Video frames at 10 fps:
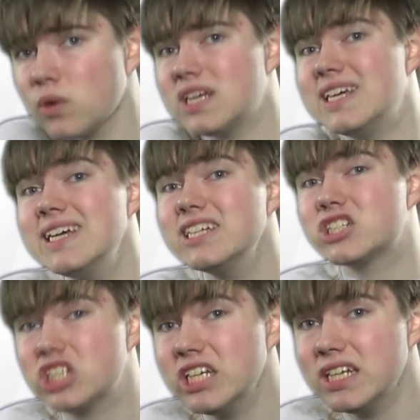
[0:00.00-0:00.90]
he,
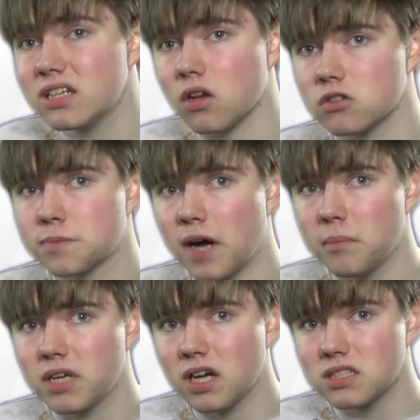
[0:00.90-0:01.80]
she in Lojban
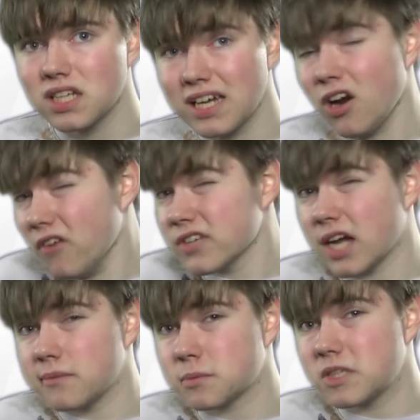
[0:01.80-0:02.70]
because it can
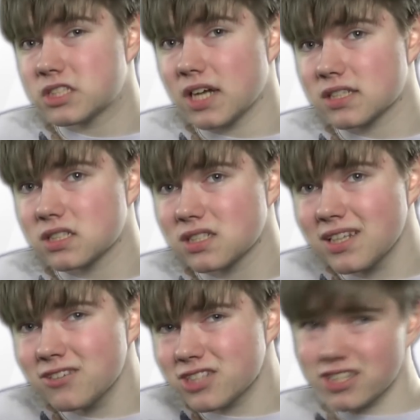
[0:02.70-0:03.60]
oftentimes be sexist and
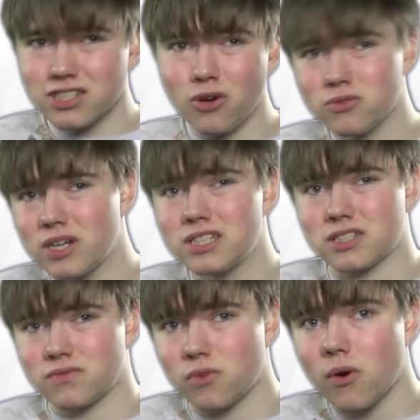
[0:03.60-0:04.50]
there's just no
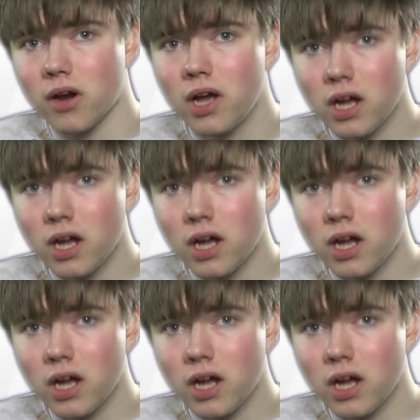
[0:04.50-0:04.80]
reason for it.